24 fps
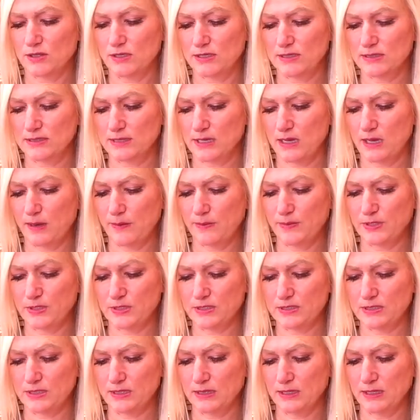this up
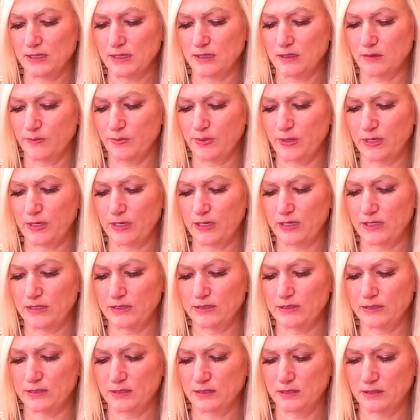just a little bit.